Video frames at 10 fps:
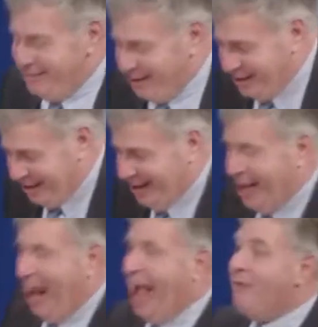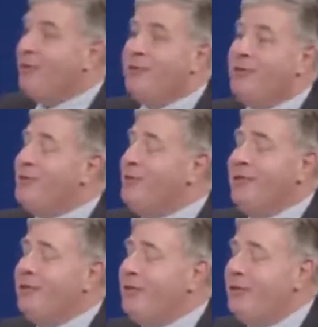We're going to, after
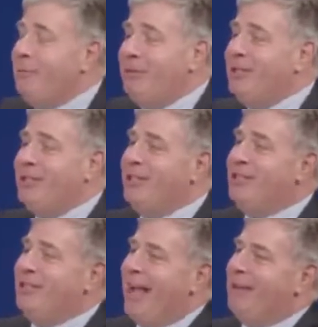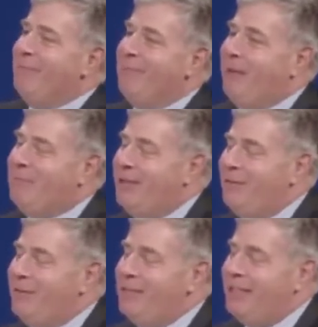30 plus years, I'm
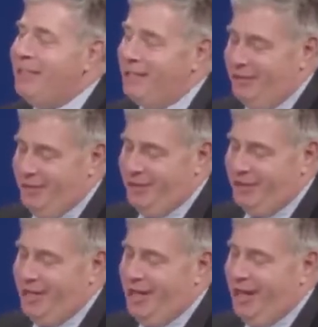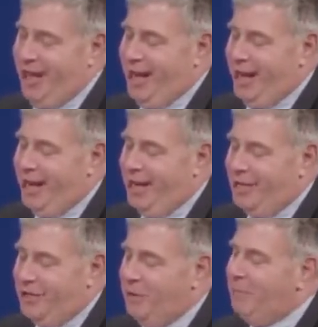loving to hear this.
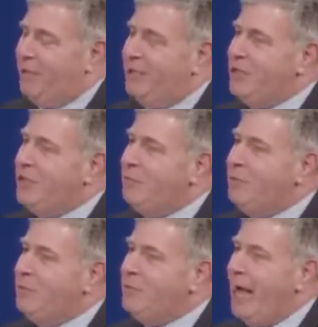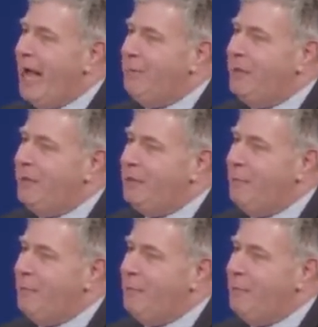You're putting in some new timing